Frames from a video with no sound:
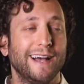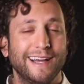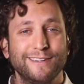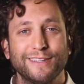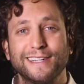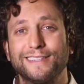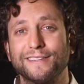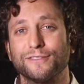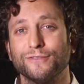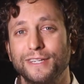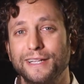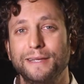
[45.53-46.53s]
I know that
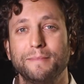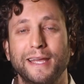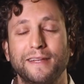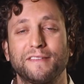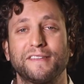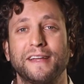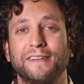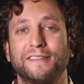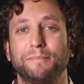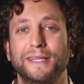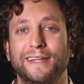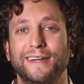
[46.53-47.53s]
doesn't really make
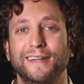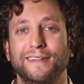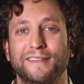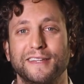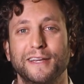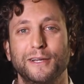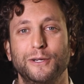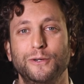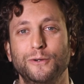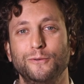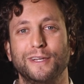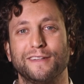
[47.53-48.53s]
sense because
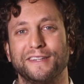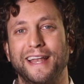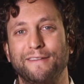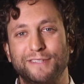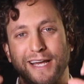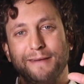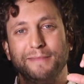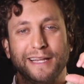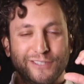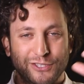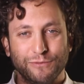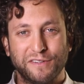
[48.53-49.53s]
who doesn't have time
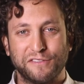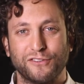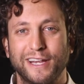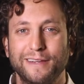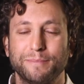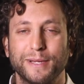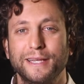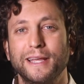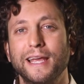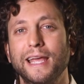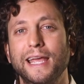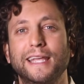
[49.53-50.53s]
to shoot straight, but
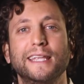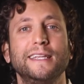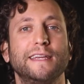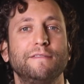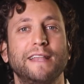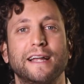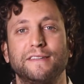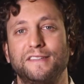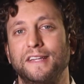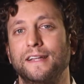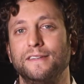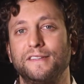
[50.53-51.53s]
it can give that
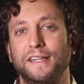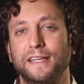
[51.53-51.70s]
sense.